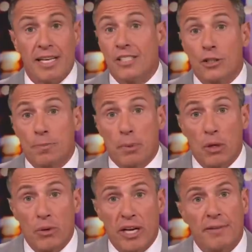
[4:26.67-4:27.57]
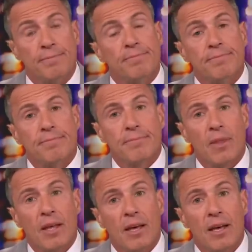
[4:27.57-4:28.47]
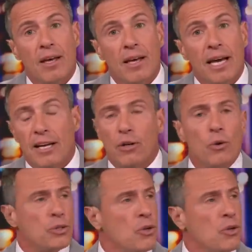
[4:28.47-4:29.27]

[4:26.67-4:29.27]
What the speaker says: is exploding. And it goes in